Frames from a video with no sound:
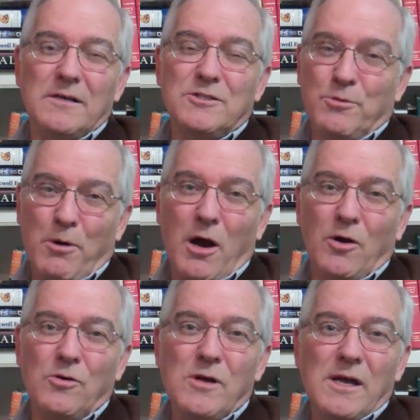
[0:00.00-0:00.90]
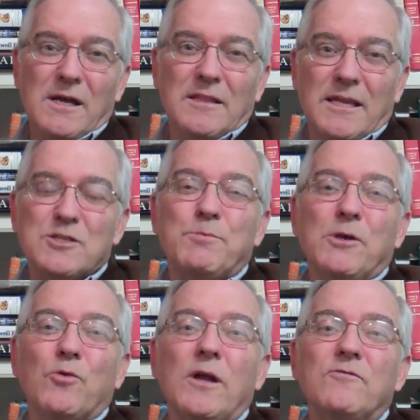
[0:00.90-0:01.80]
tomorrow, let us be
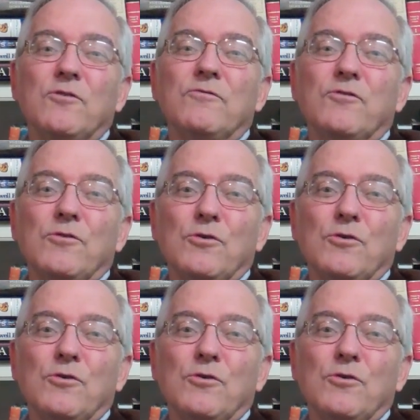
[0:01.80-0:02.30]
grateful for